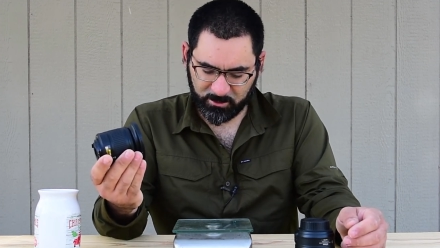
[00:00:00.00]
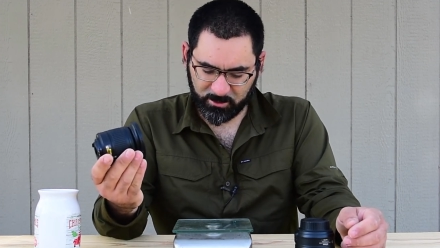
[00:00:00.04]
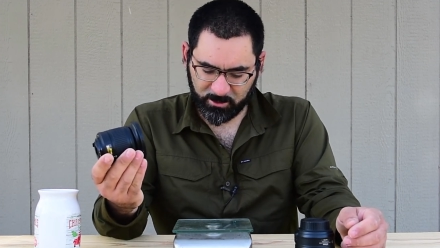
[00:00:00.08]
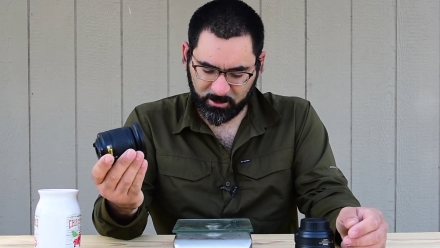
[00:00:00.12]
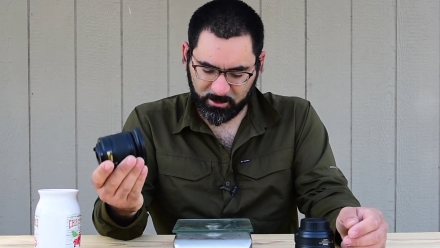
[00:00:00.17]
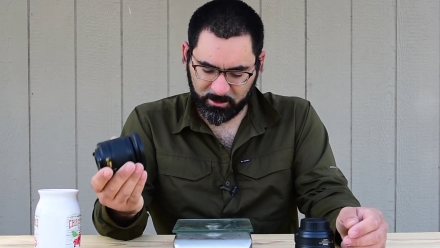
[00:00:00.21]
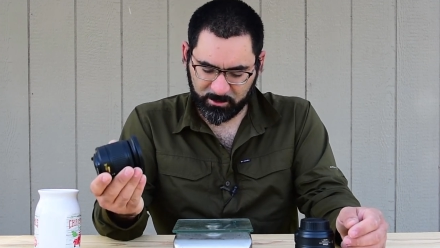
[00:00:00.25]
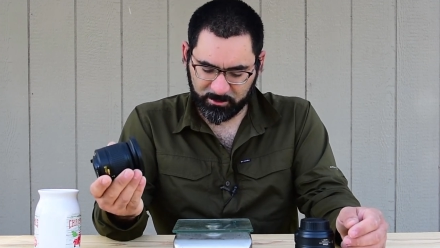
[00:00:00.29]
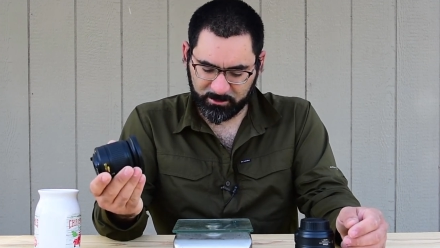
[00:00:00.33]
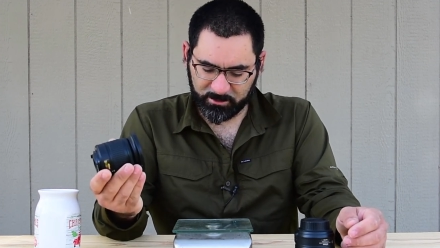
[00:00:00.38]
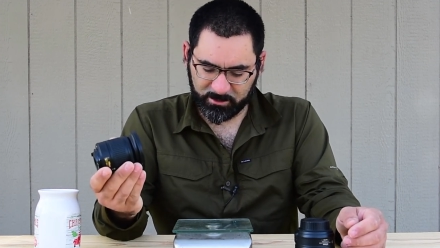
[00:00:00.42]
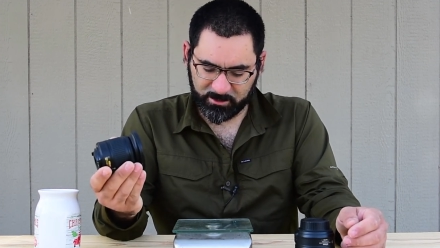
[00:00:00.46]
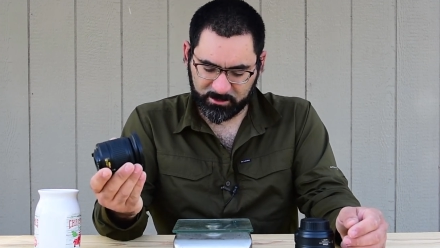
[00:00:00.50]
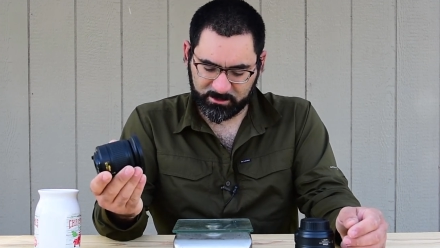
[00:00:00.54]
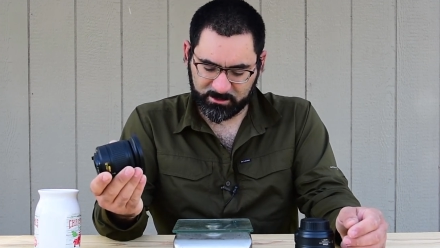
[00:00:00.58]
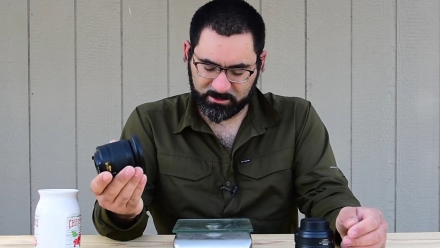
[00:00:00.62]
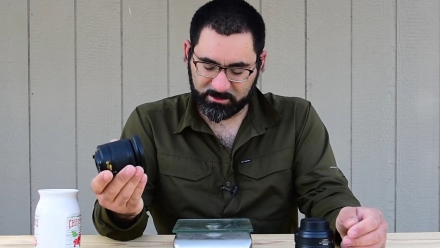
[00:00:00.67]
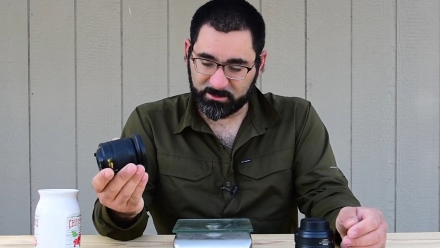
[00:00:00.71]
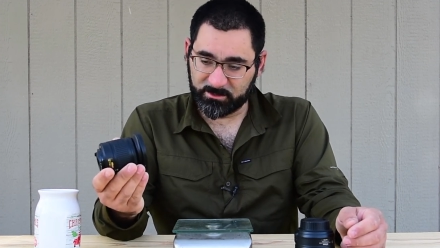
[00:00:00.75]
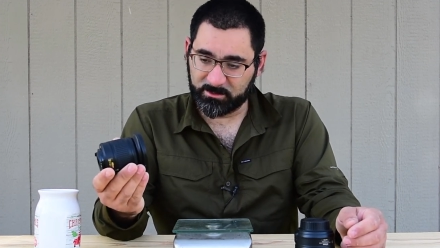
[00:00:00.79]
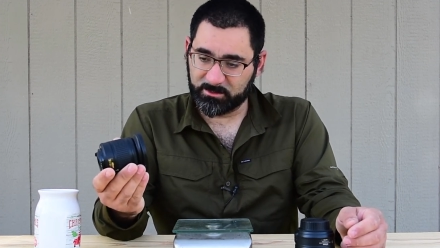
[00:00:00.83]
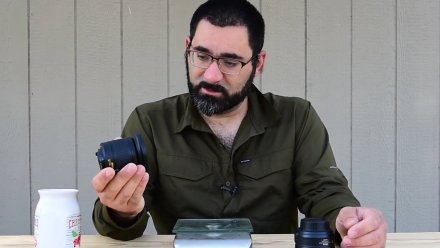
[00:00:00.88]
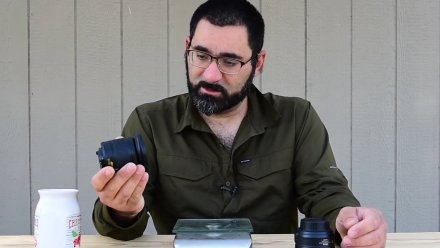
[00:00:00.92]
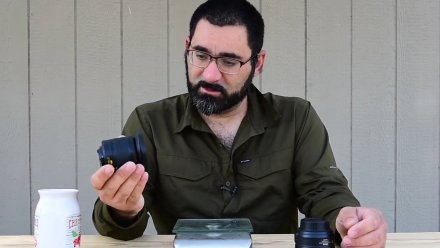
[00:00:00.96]
on
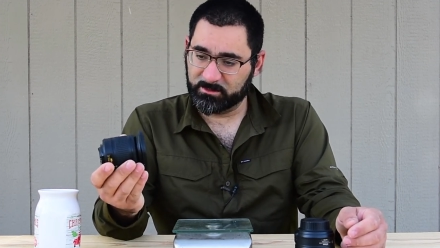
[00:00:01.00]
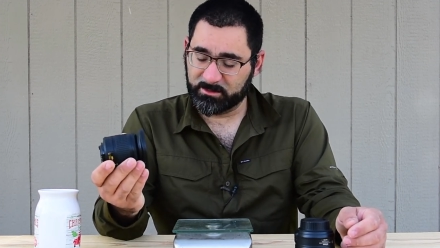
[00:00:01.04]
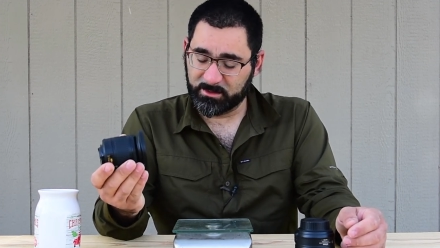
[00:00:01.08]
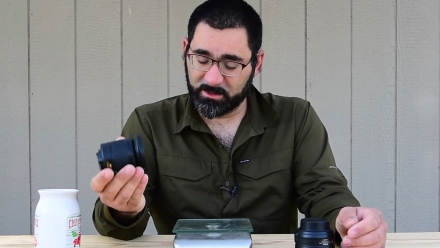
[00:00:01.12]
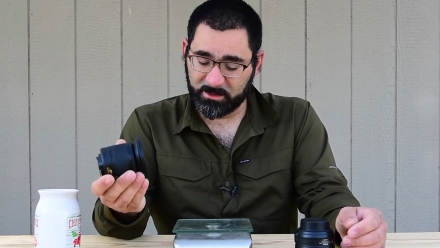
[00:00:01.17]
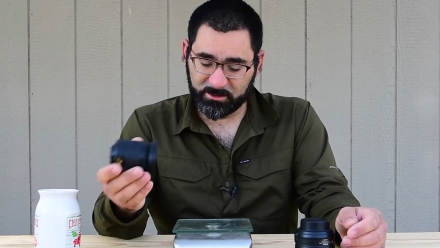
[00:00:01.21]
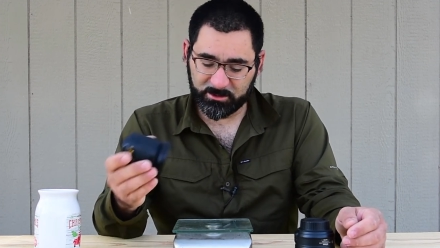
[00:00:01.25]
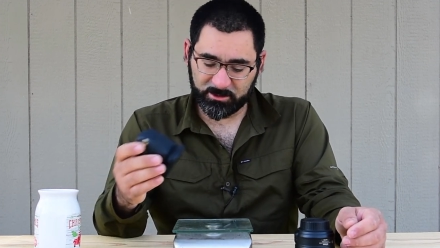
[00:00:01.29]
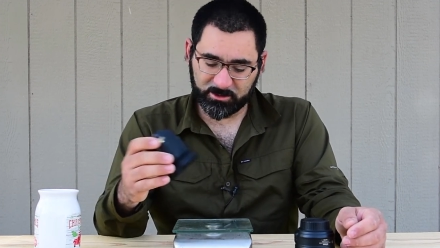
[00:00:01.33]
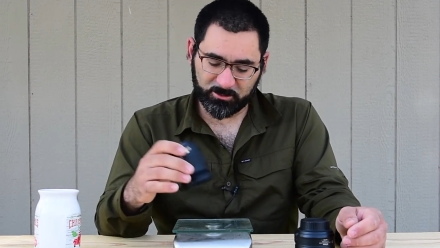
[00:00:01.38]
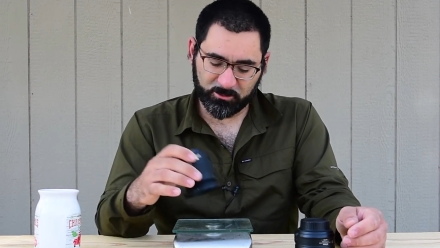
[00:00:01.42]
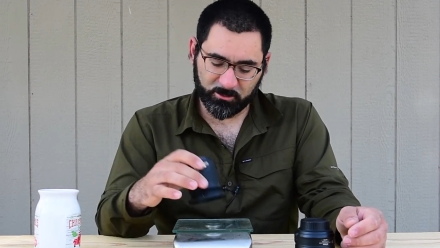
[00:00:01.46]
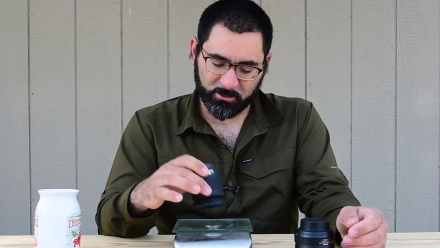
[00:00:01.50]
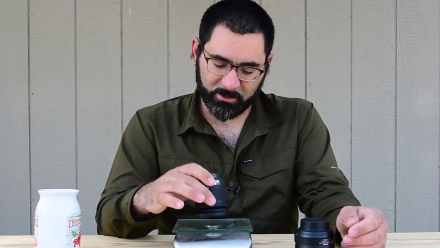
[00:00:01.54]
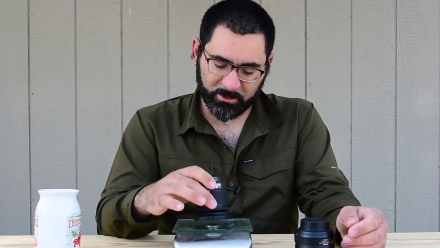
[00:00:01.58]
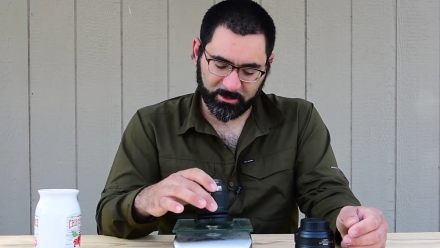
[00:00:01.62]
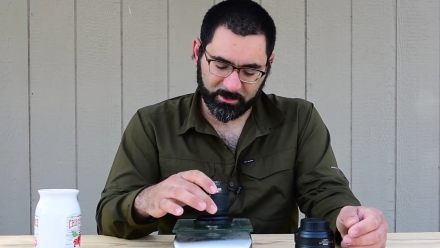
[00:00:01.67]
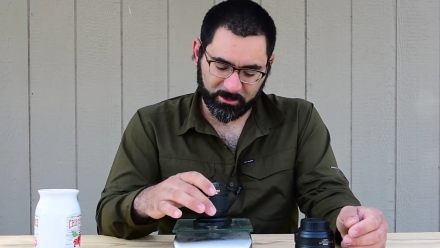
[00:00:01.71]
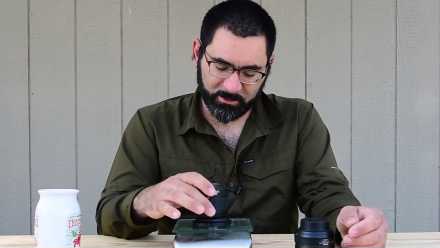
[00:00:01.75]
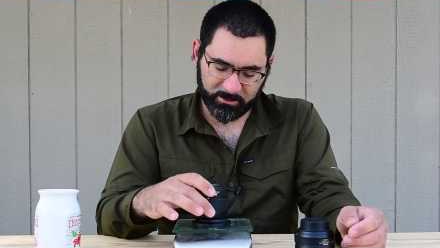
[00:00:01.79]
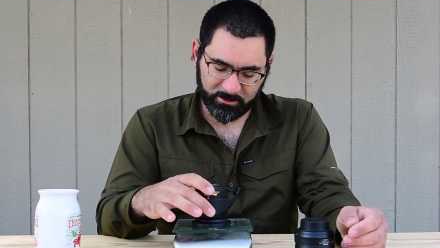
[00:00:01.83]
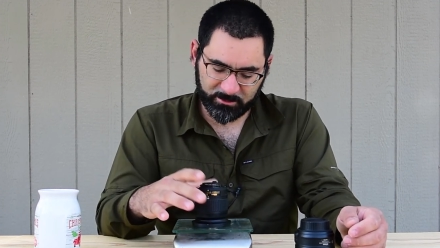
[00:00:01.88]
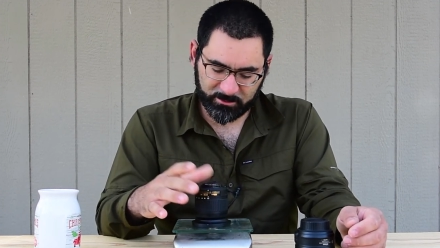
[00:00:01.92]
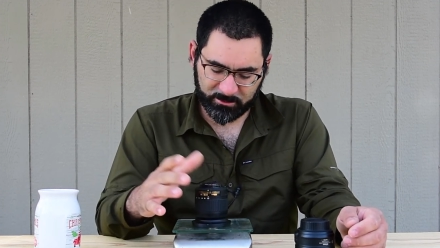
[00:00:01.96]
this 10 to
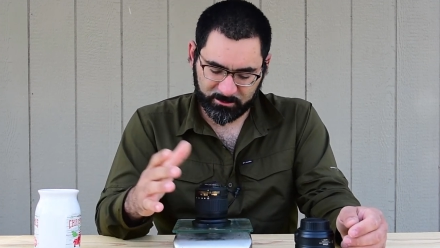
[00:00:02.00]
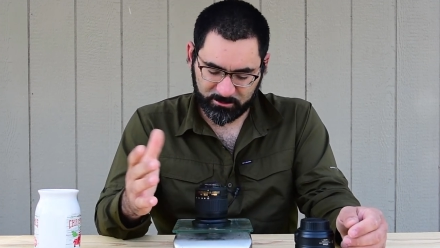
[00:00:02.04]
20,